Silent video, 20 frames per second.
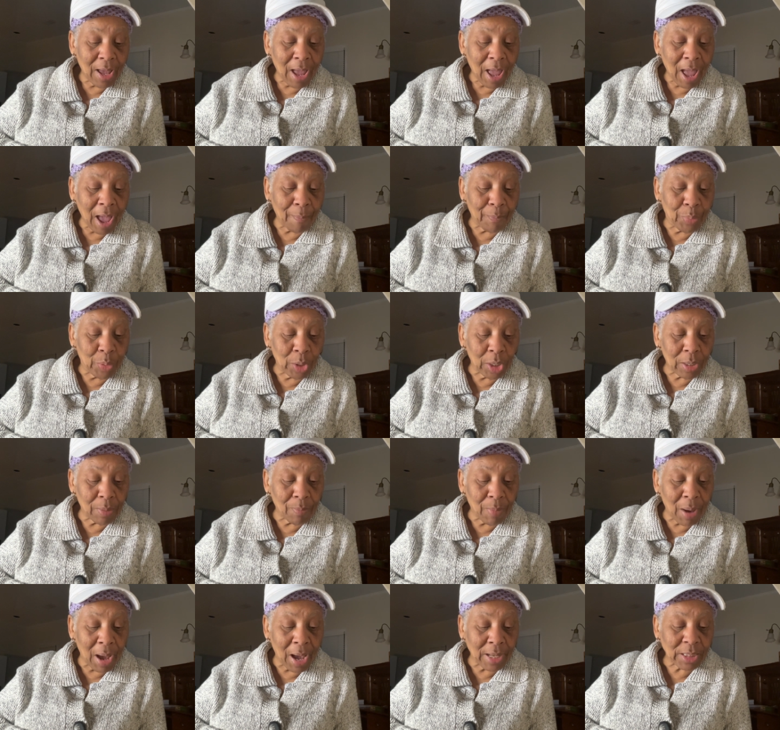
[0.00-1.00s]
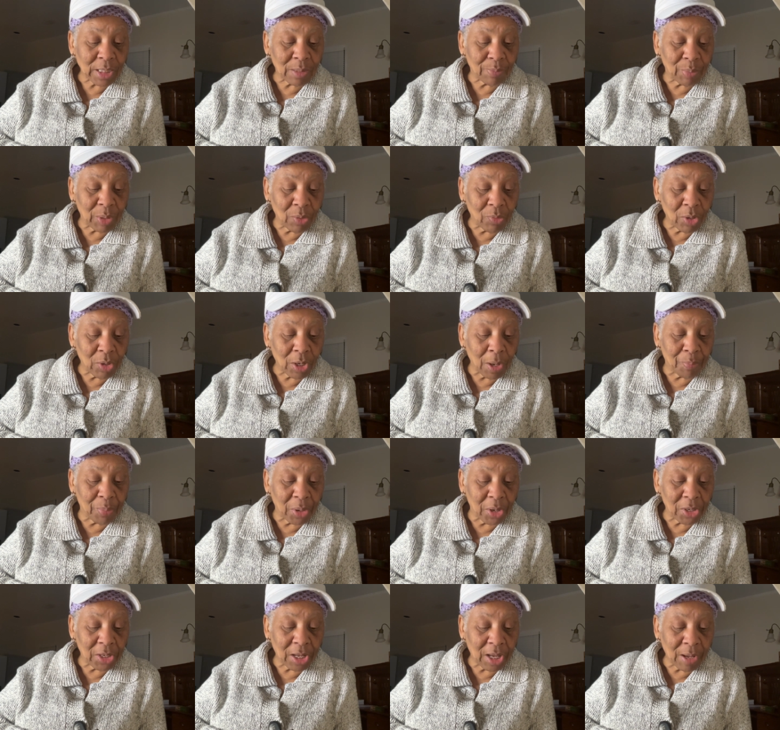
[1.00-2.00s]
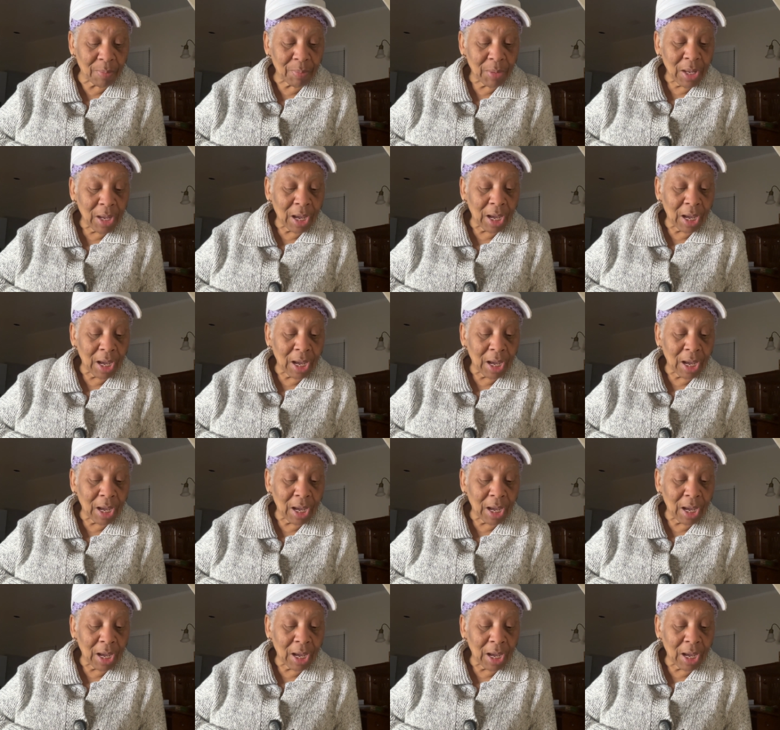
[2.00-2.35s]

have put my spirit upon him,